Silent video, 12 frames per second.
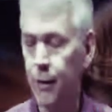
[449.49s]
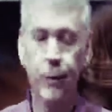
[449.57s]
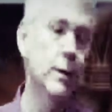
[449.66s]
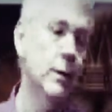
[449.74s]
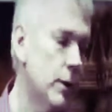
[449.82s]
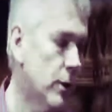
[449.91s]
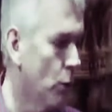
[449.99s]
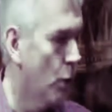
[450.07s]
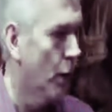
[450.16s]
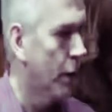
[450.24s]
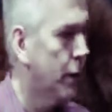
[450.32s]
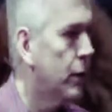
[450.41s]
This doesn't
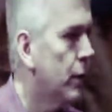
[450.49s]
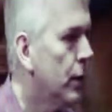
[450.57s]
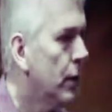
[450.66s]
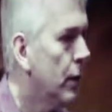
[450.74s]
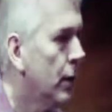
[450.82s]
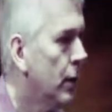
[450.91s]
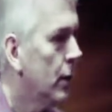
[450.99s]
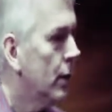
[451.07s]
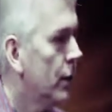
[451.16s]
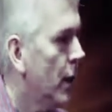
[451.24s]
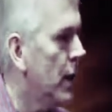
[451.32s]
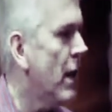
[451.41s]
work.
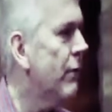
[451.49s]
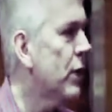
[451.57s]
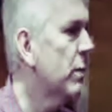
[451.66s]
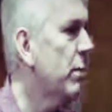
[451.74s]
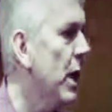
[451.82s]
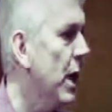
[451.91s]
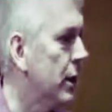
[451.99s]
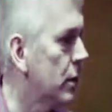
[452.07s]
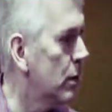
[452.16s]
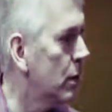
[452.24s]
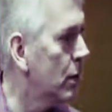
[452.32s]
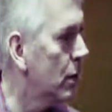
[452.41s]
He never speaks.